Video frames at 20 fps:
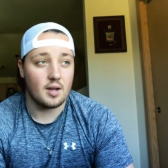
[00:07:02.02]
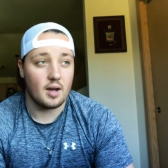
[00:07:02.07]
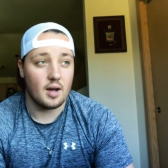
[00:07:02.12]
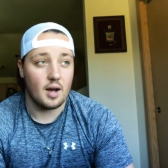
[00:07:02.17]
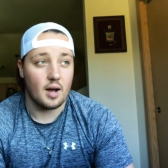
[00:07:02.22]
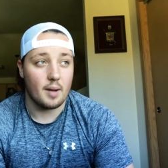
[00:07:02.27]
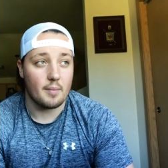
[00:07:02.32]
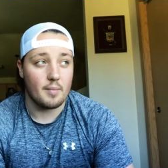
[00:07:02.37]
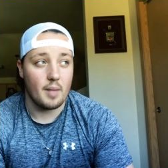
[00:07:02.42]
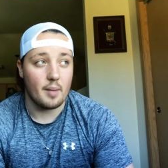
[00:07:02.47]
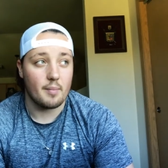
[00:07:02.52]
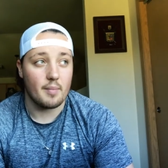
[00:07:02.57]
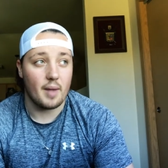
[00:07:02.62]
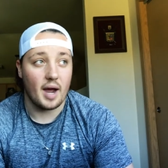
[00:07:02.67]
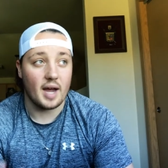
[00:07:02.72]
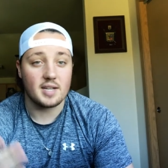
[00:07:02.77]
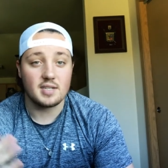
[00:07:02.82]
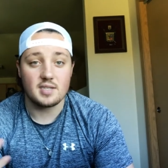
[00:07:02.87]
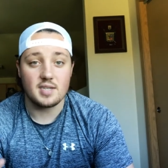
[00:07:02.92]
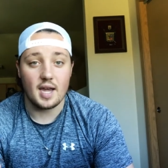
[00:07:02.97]
Um, my
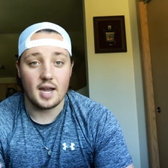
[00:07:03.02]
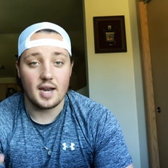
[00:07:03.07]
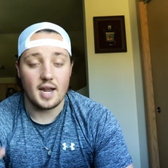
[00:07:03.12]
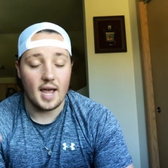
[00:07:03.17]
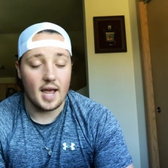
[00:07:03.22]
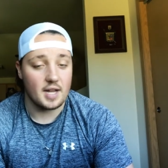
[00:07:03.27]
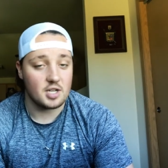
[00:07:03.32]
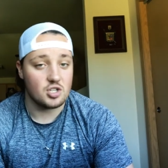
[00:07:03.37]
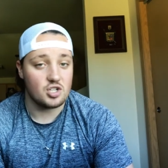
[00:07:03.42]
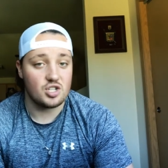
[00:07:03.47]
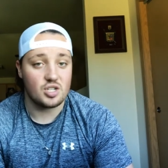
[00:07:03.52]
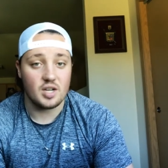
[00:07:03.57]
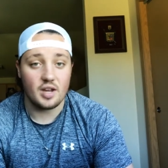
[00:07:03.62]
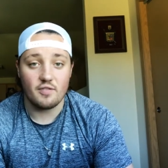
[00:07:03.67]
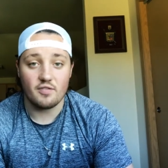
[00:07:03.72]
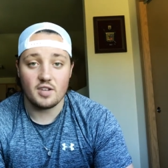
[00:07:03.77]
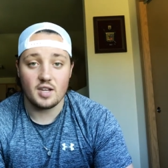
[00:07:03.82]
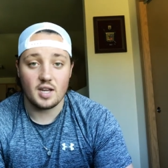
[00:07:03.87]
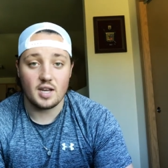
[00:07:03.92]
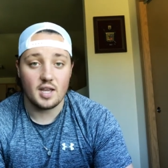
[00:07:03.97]
mindset has
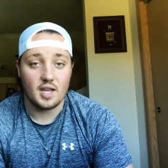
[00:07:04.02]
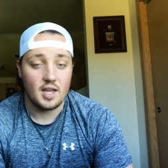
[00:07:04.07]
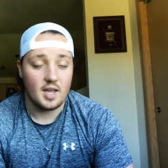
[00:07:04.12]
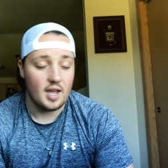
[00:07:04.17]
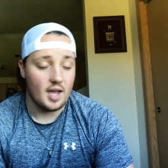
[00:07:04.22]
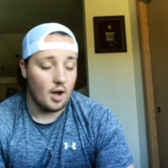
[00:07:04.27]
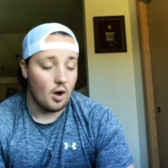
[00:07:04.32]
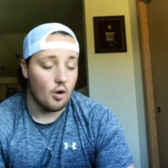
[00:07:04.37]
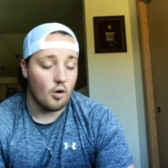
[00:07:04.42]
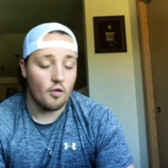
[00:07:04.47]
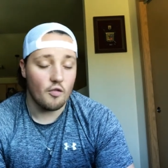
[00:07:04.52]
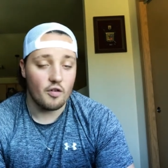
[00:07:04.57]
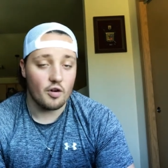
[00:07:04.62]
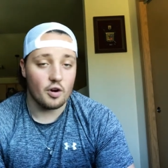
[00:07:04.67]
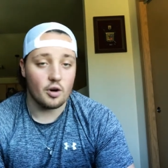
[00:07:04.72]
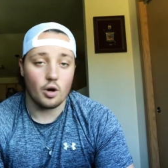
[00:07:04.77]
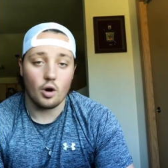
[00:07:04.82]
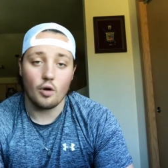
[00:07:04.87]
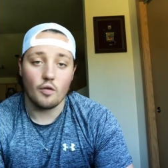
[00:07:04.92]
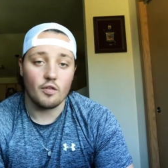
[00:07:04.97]
shifted over
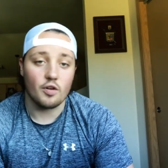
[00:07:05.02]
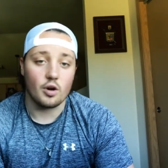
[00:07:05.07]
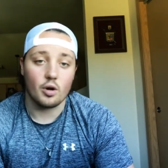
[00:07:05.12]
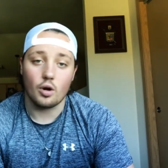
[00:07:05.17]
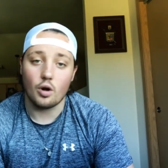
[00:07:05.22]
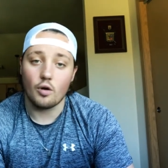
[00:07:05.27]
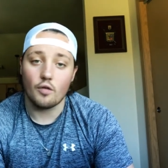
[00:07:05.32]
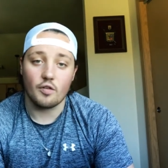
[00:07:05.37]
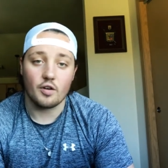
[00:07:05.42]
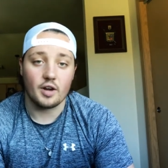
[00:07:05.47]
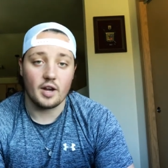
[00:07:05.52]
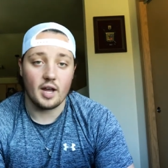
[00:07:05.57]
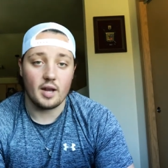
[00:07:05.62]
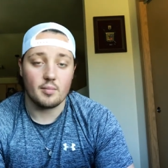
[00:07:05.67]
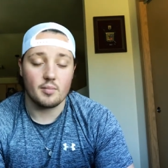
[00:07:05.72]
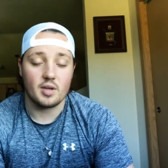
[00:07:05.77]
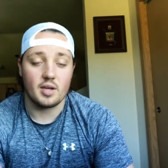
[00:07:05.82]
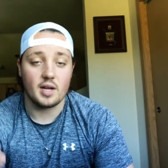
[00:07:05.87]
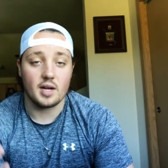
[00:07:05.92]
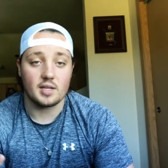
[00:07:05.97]
and over and over again
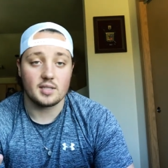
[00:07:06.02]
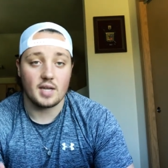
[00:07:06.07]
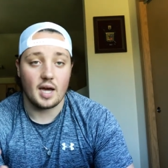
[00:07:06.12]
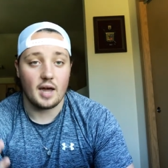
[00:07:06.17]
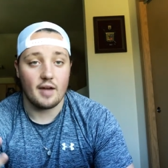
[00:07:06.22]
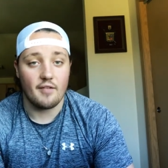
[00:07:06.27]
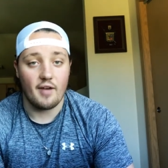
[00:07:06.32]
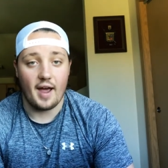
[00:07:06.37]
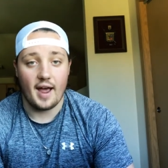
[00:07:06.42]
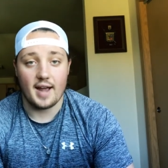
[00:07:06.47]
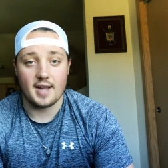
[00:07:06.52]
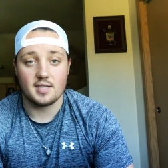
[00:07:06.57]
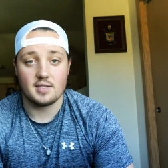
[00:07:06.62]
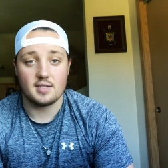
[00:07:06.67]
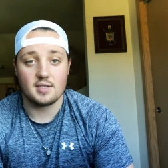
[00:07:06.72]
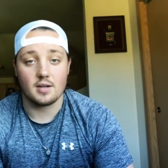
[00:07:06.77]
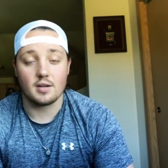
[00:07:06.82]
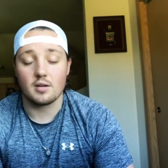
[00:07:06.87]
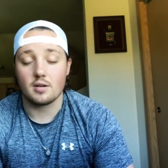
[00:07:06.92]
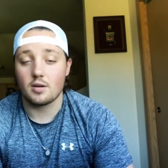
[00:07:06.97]
because I have asked
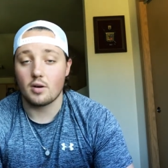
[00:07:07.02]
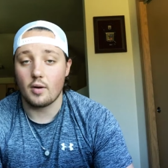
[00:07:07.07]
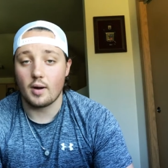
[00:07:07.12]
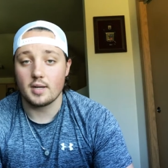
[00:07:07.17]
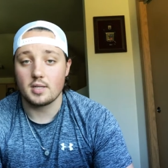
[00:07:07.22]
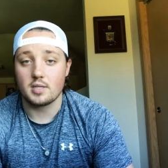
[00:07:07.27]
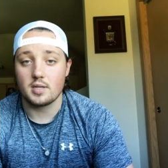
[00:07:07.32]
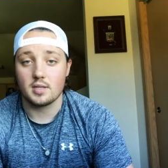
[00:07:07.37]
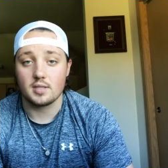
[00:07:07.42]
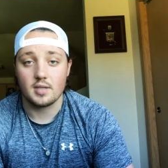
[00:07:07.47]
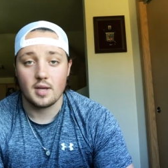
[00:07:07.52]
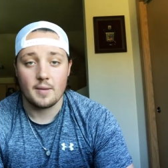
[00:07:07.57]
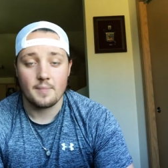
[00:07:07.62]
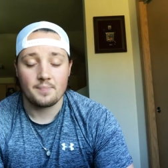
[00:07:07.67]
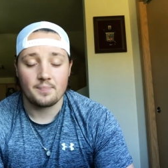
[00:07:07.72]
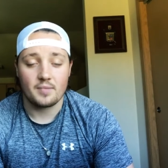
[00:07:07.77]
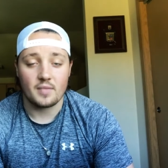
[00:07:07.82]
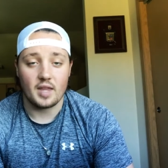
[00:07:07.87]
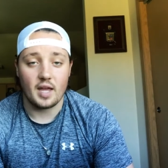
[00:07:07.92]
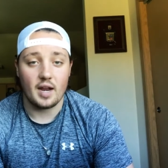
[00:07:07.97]
certain questions
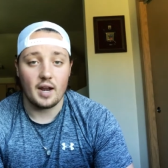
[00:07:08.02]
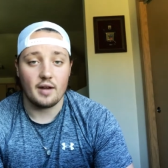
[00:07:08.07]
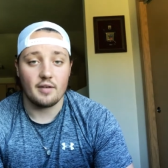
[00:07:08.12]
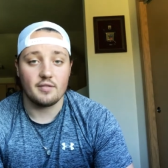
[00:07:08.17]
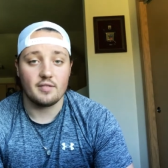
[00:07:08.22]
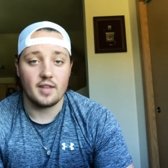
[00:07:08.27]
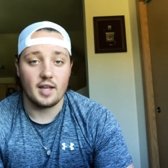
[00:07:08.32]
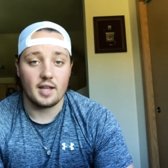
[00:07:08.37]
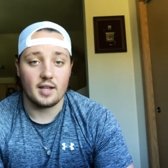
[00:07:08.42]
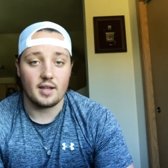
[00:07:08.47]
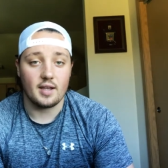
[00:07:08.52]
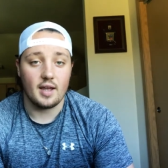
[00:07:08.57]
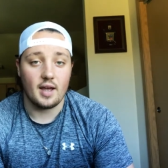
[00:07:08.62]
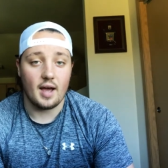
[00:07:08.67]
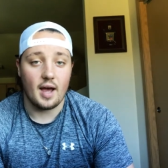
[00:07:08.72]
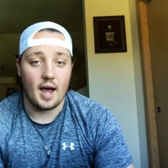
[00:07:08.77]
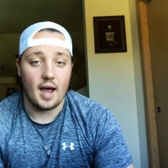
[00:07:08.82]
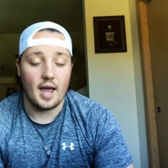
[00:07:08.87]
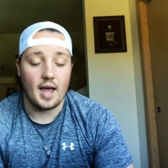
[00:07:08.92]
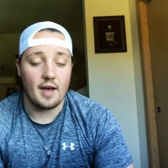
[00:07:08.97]
that have that
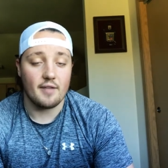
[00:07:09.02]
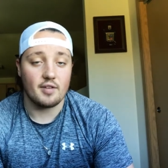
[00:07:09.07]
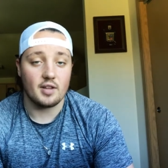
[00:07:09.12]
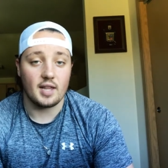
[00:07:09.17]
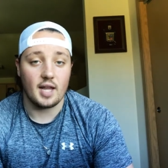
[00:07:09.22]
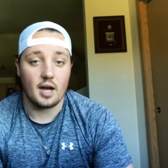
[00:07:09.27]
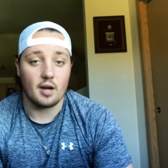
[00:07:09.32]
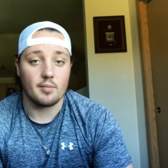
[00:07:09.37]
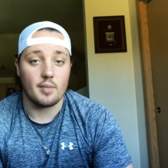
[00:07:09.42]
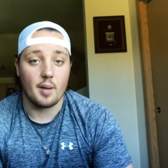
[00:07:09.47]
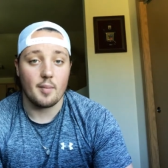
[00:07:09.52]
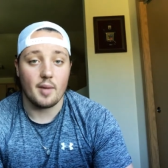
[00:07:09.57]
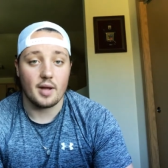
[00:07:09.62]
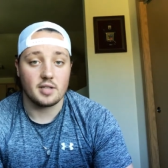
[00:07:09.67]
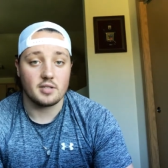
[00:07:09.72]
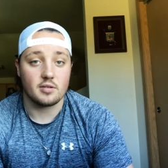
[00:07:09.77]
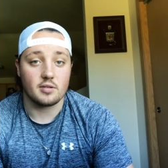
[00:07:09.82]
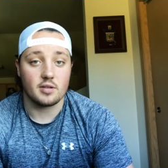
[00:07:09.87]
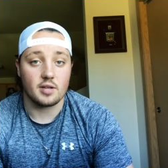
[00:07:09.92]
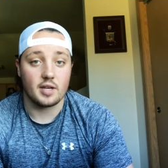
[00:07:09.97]
I have allowed my
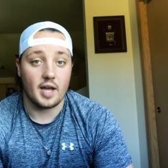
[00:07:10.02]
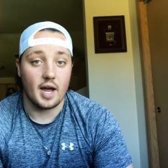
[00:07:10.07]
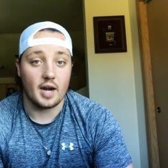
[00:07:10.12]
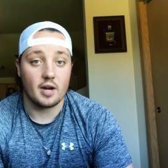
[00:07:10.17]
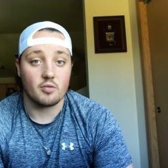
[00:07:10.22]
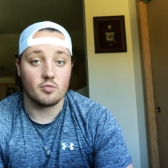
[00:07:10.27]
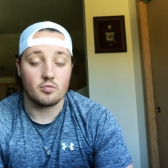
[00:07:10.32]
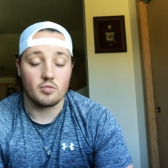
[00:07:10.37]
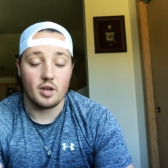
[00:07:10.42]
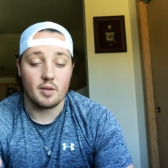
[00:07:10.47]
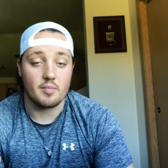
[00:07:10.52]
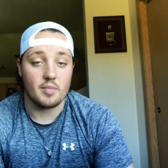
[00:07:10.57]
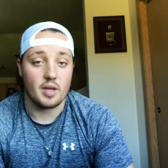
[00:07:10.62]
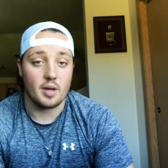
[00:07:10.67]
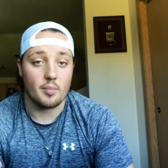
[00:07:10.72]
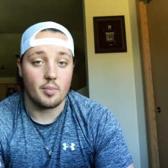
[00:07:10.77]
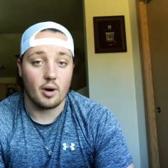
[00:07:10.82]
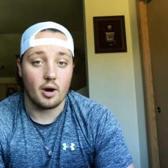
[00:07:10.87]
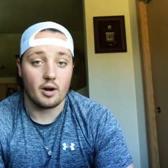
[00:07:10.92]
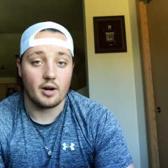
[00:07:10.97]
mentor to kind of rip me
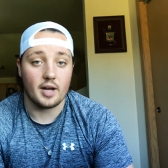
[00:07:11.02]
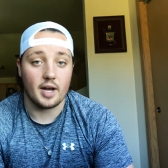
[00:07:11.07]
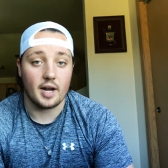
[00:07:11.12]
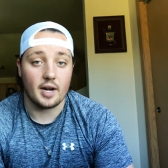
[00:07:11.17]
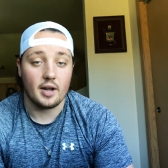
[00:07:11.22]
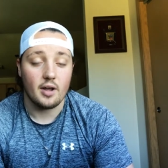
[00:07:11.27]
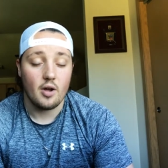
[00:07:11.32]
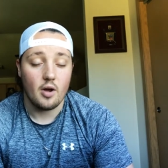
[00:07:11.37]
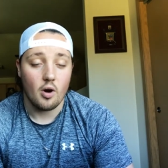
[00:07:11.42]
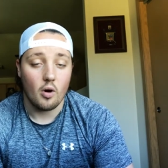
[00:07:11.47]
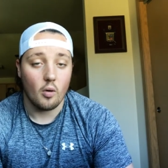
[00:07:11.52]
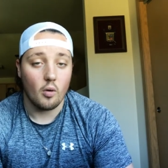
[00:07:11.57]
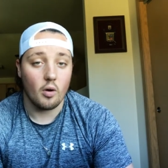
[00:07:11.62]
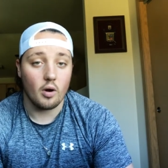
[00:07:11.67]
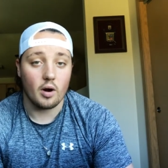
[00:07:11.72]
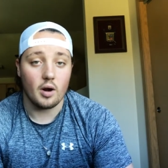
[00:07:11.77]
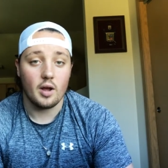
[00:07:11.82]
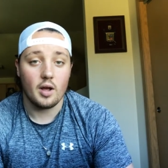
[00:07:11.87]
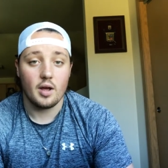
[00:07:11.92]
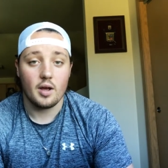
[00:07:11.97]
apart on
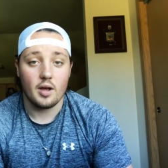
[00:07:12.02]
or